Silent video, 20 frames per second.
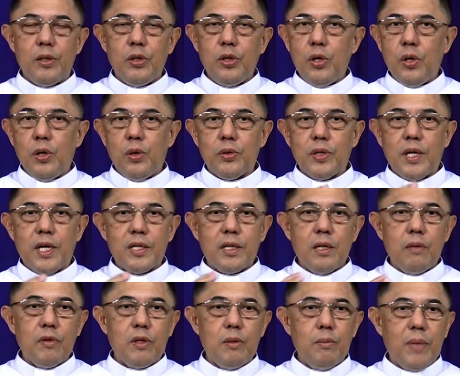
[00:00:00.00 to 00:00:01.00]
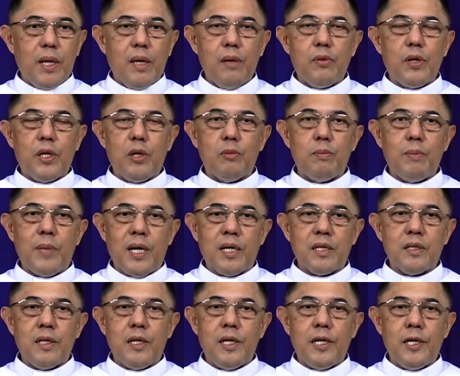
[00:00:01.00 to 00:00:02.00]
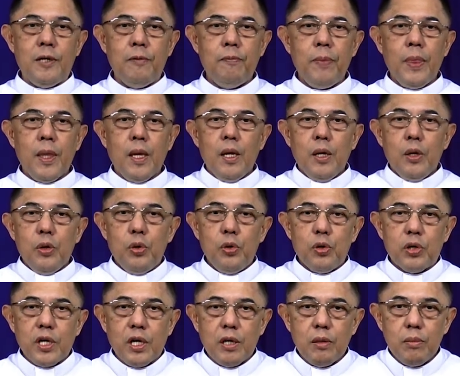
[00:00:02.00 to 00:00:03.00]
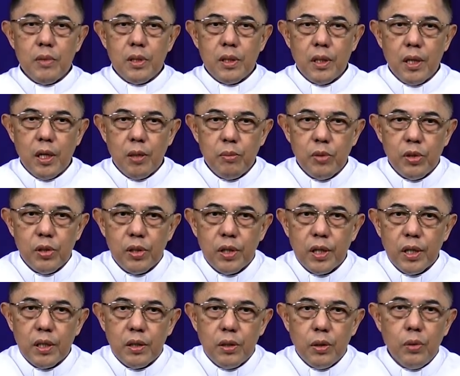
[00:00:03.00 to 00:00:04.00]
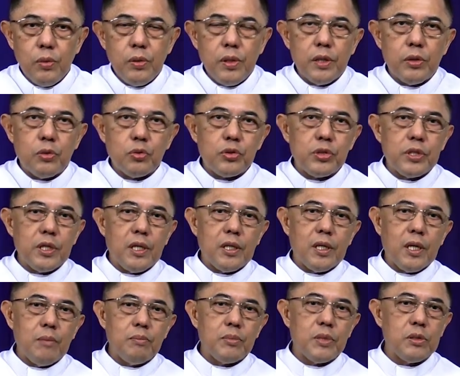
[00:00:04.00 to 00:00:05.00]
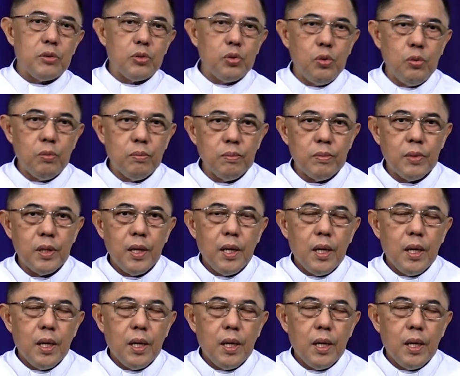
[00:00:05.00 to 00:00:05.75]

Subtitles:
No, not even Mary of Magdala, who came early morning only to see an empty tomb,